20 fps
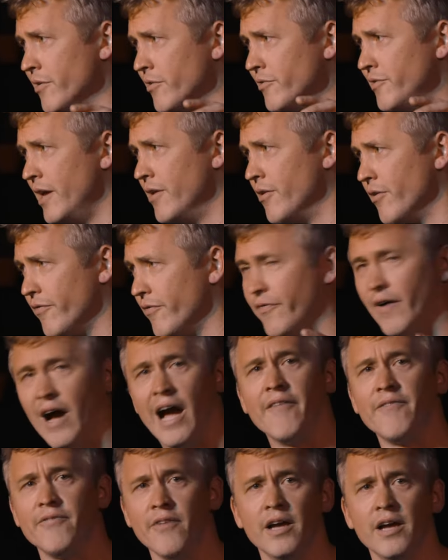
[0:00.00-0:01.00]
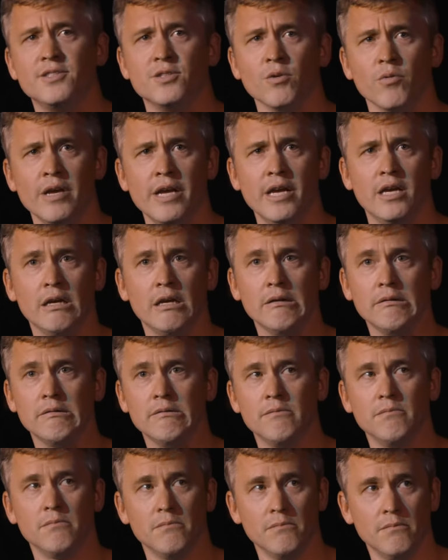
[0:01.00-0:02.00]
your dinner five nights a week,
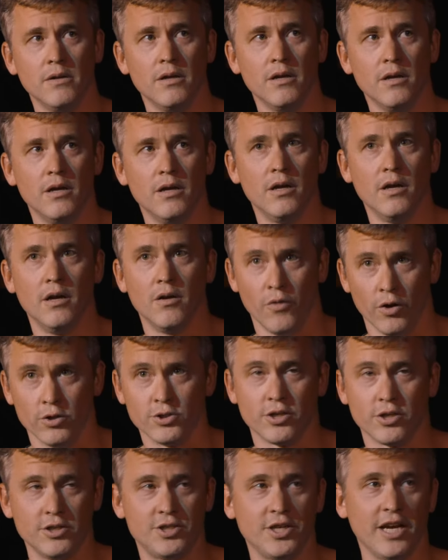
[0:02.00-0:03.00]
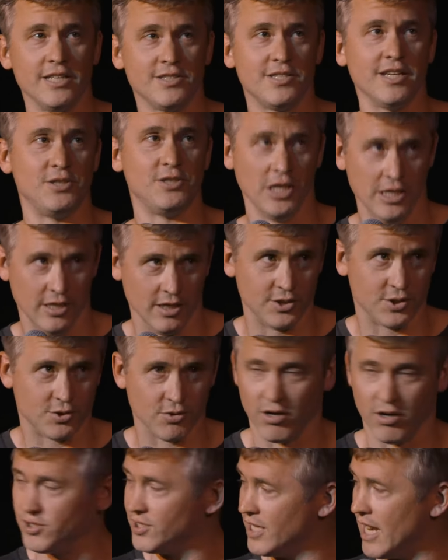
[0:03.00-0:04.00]
there's a good chance that she does
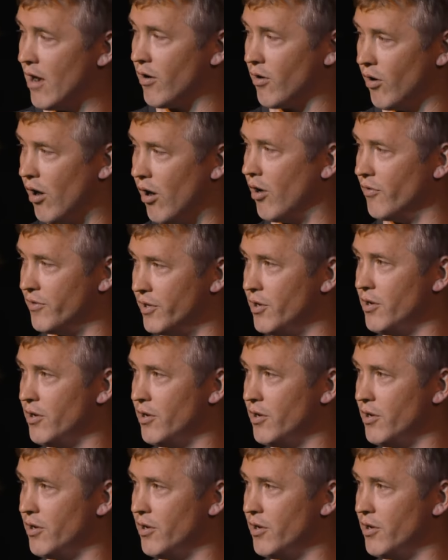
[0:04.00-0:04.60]
drugs and alcohol, dude.